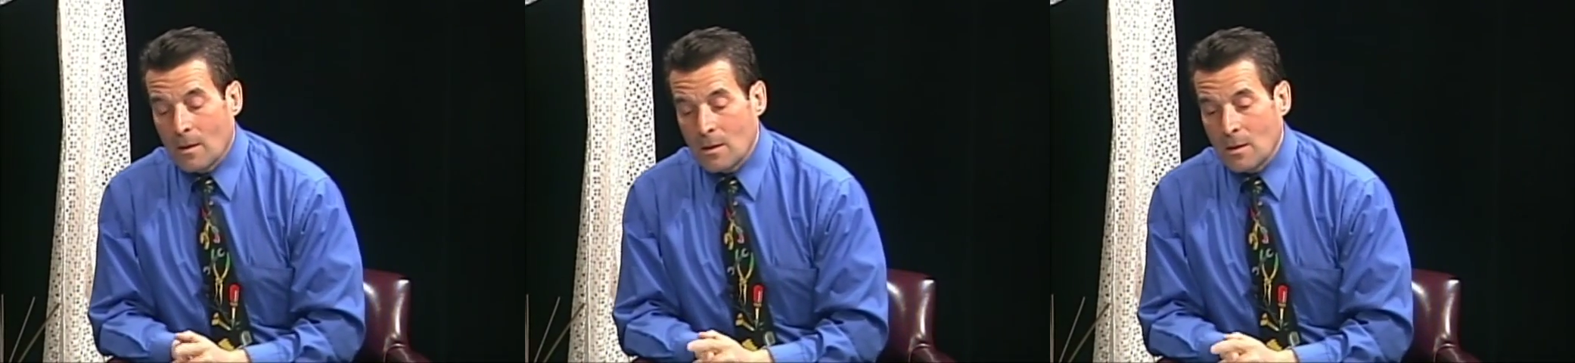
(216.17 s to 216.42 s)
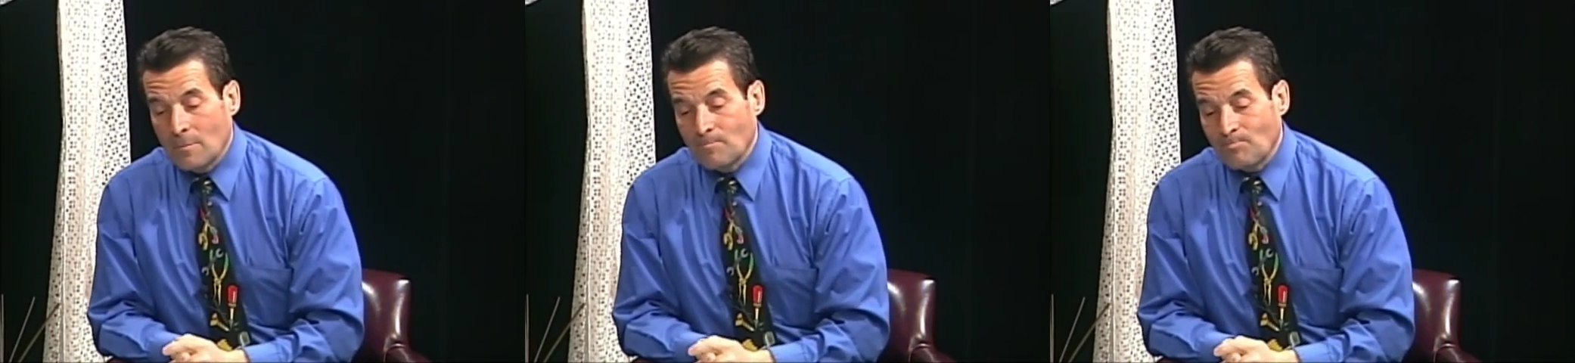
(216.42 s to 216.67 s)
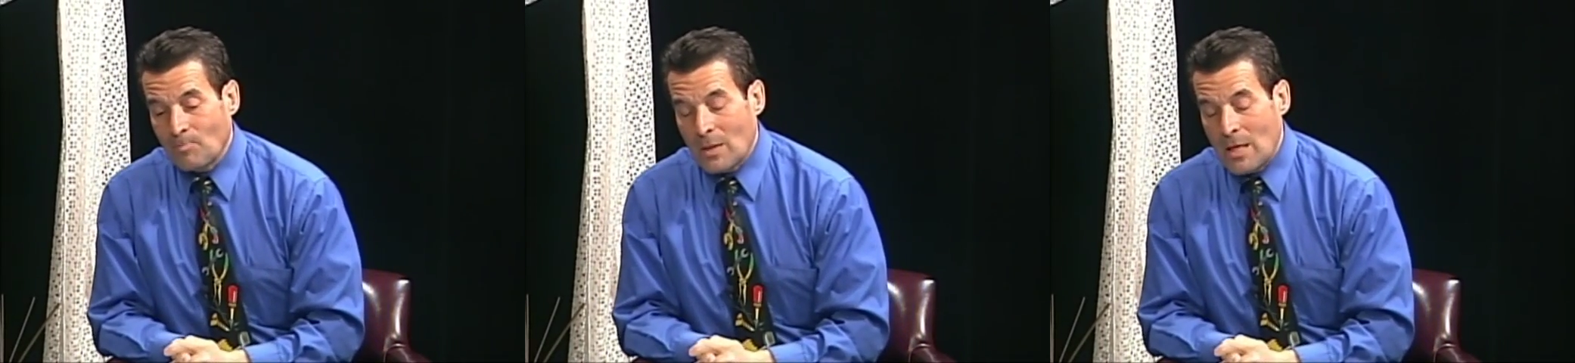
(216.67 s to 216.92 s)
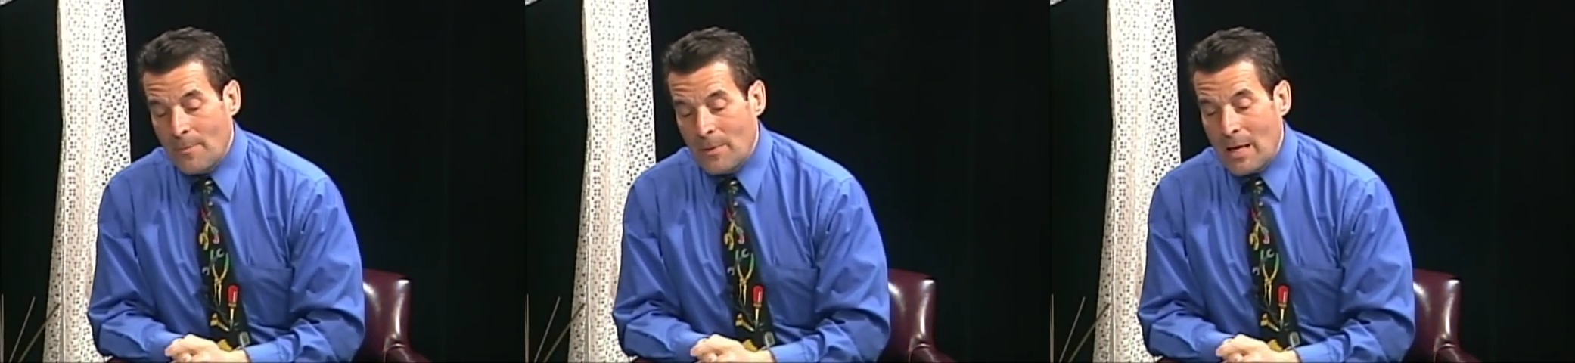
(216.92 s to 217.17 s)
So
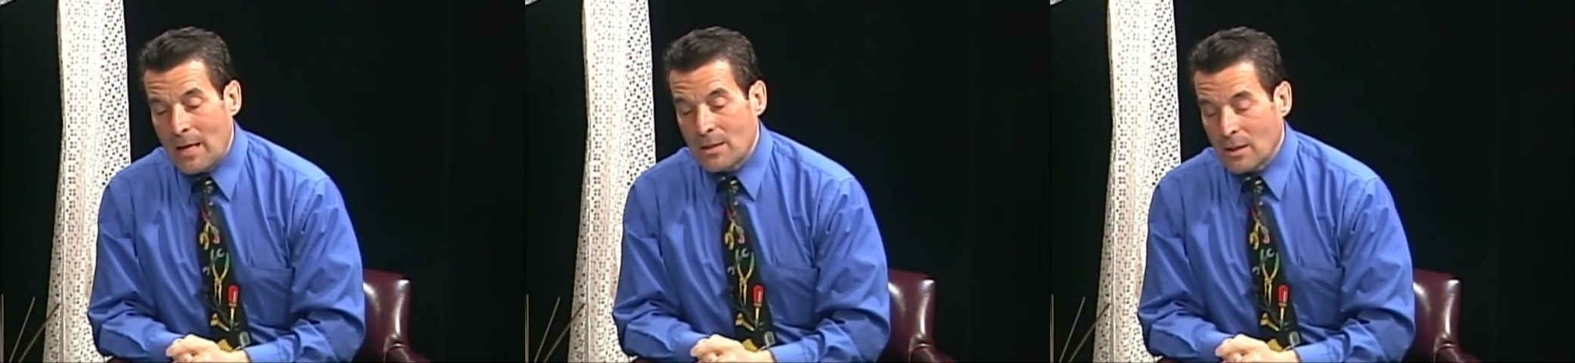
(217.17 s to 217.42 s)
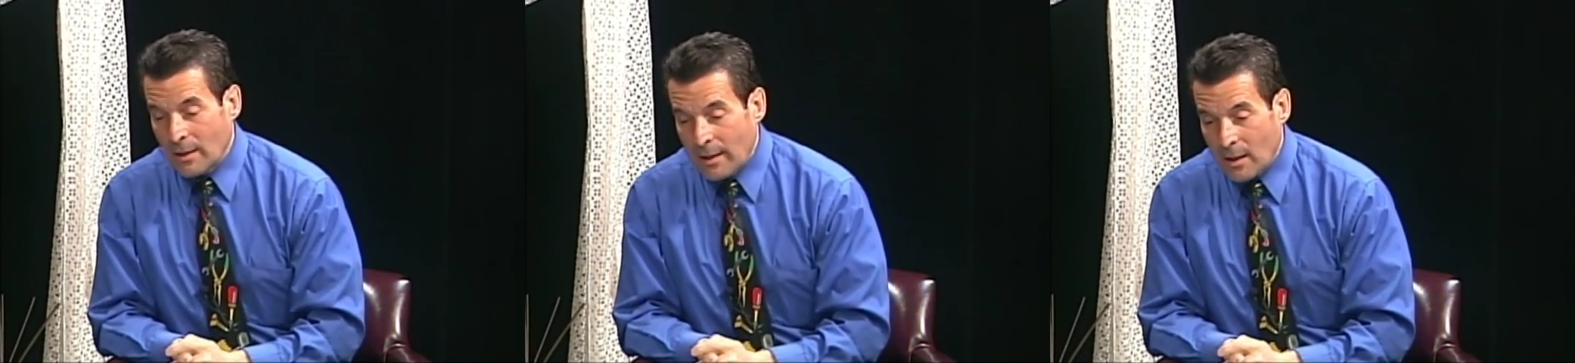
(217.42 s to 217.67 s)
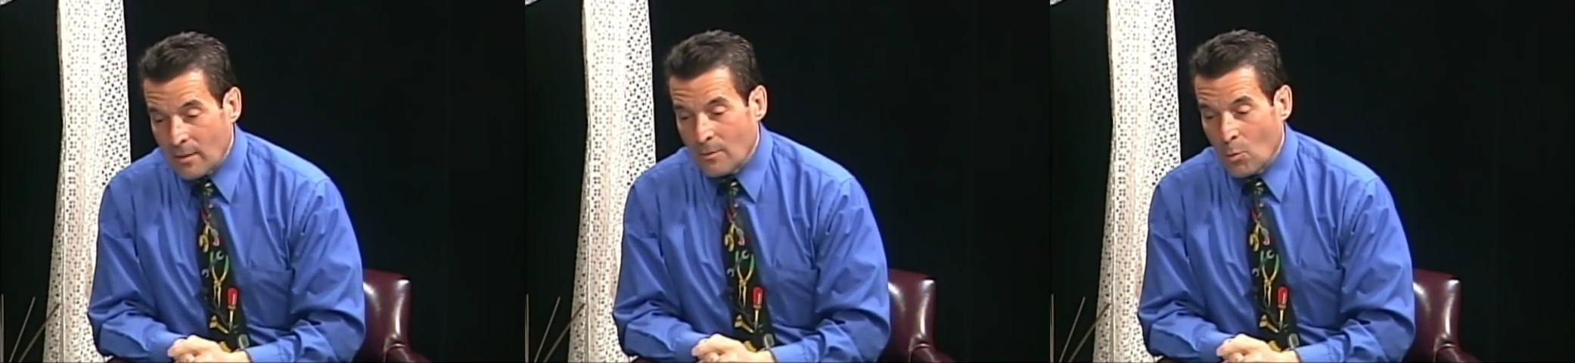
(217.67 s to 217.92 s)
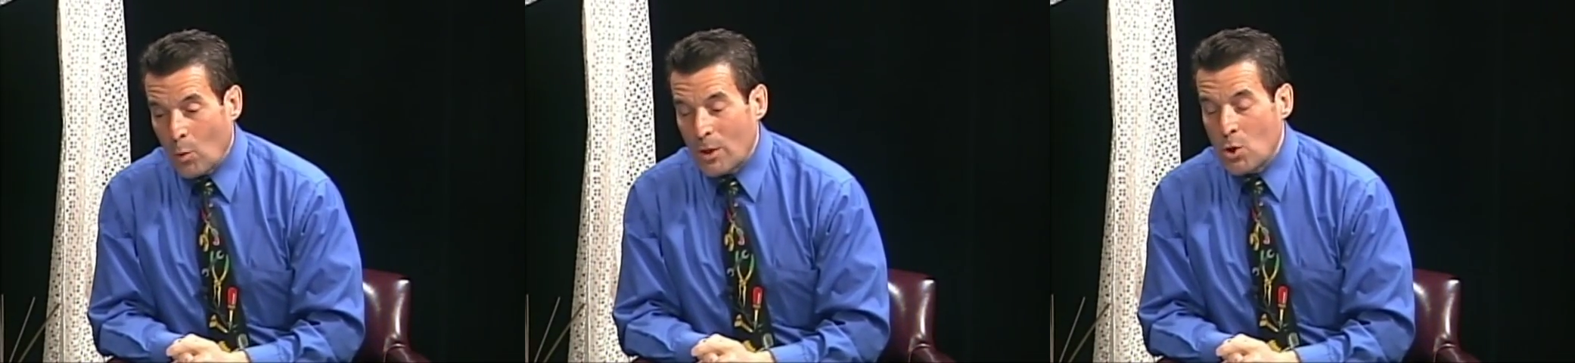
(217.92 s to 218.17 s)
the EPA is clear.
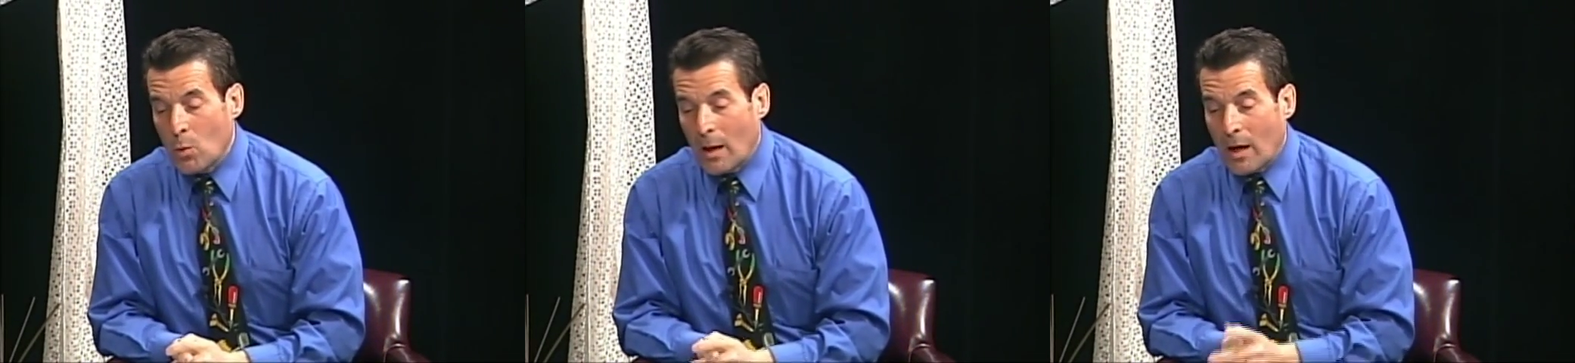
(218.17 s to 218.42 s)
When you